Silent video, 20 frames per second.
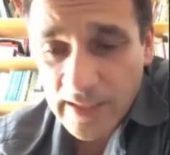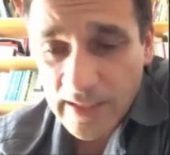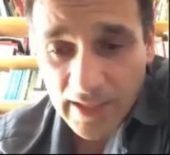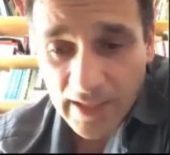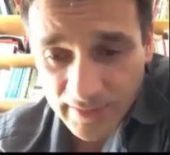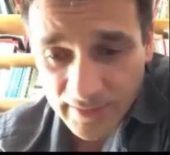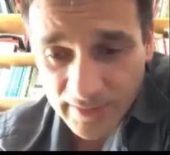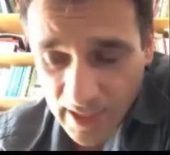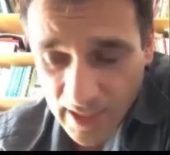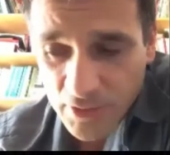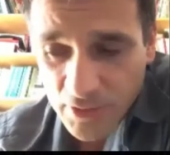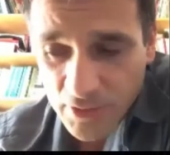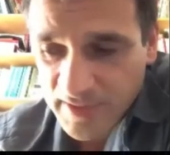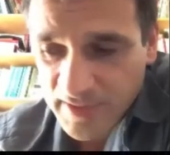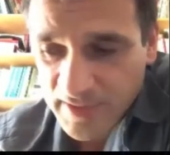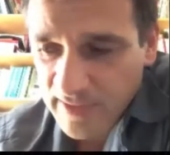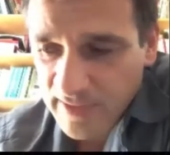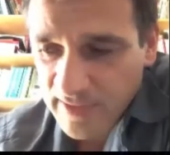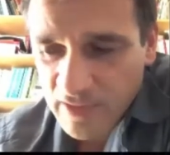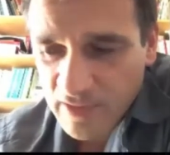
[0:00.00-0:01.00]
And as you
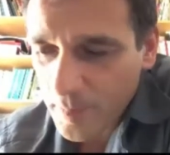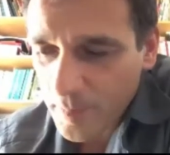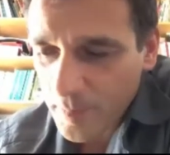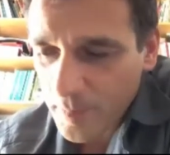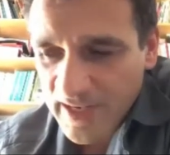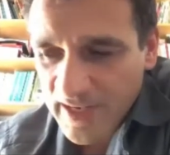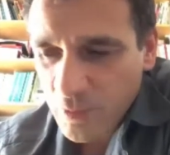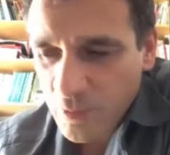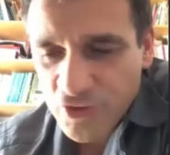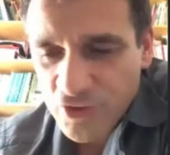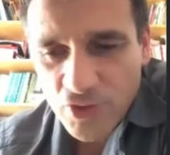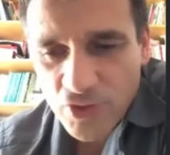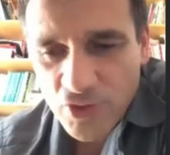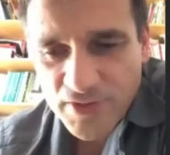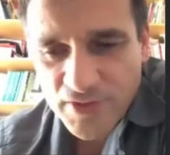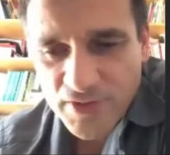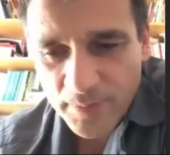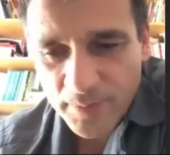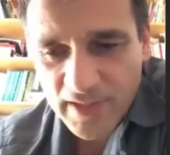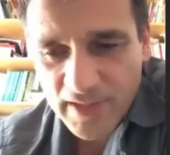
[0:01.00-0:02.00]
say, the opera was
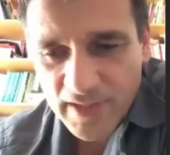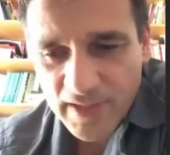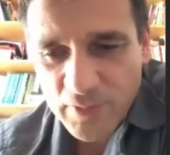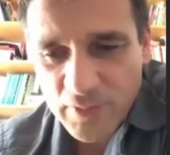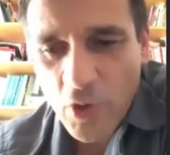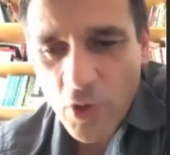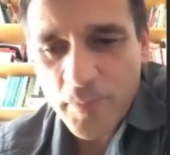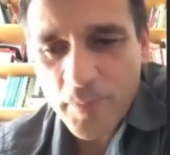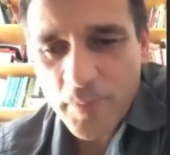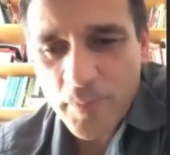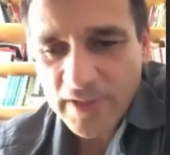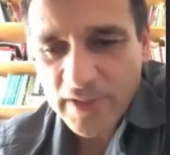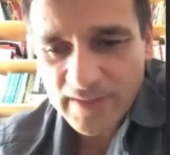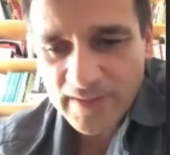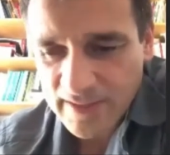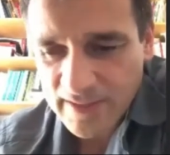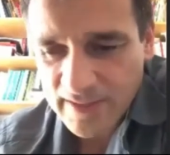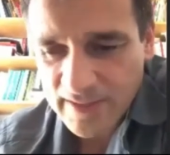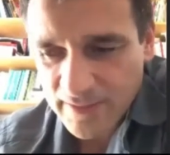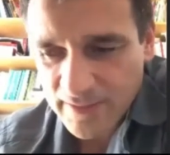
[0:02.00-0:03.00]
just sometimes a
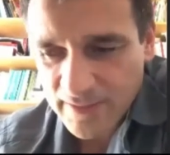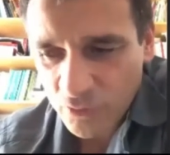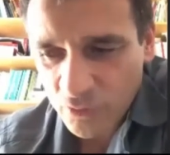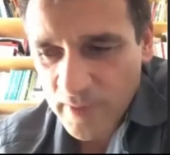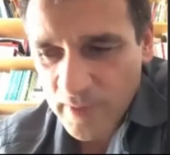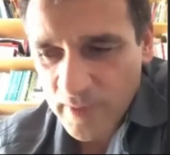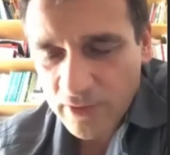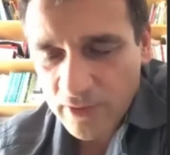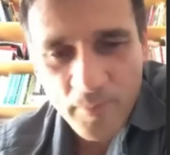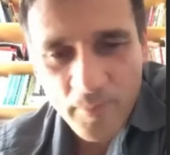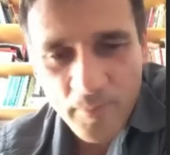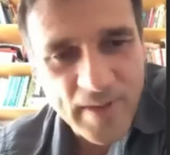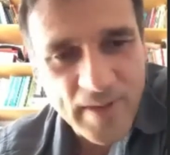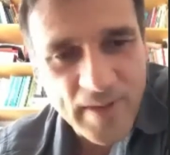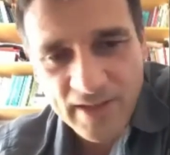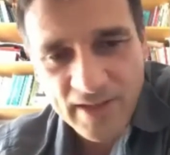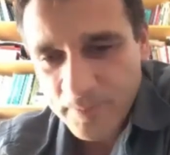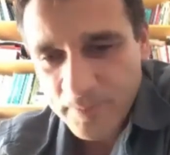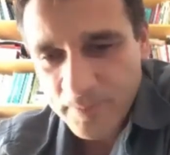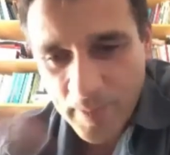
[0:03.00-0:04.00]
pretext to make a big
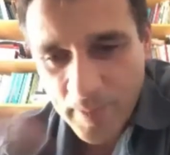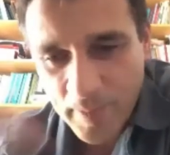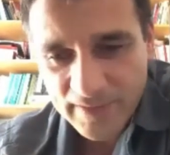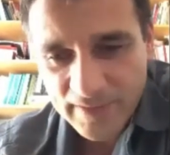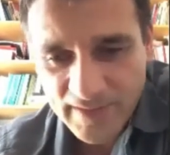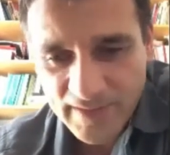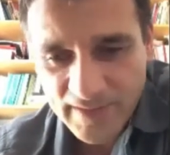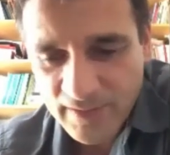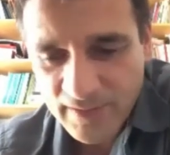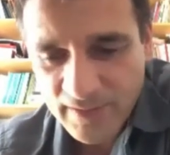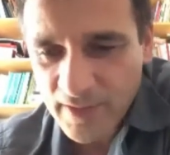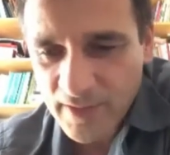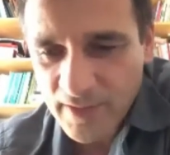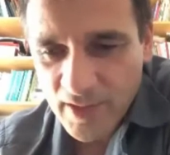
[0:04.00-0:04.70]
party,